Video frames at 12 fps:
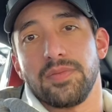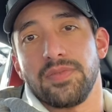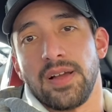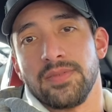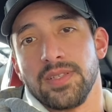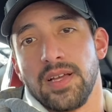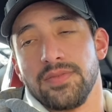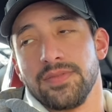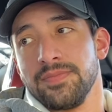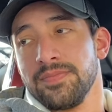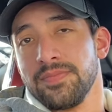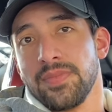5'11"
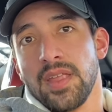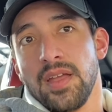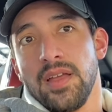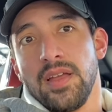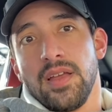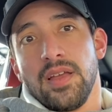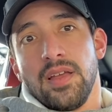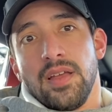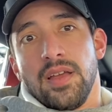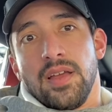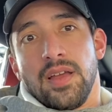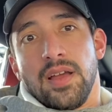
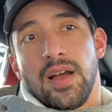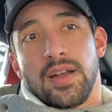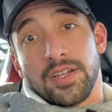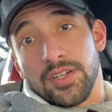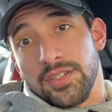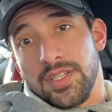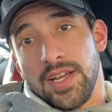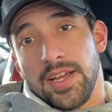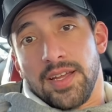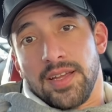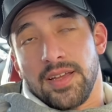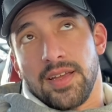on a good
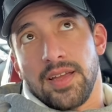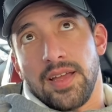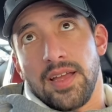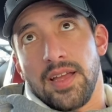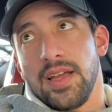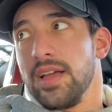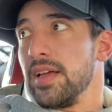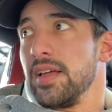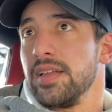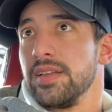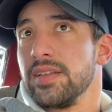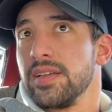day,
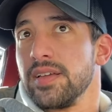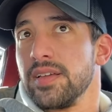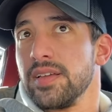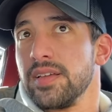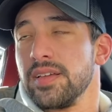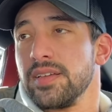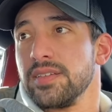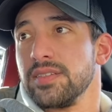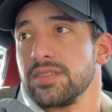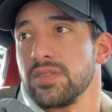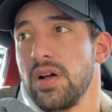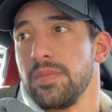and
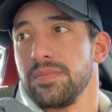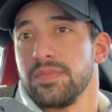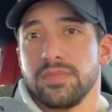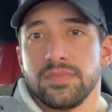so I'm